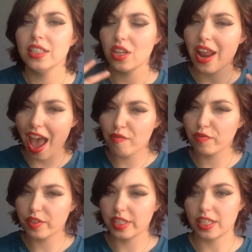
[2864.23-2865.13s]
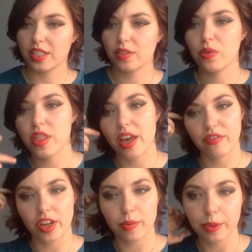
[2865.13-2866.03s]
It's an emphasis with
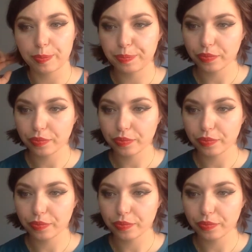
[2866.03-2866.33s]
that verb.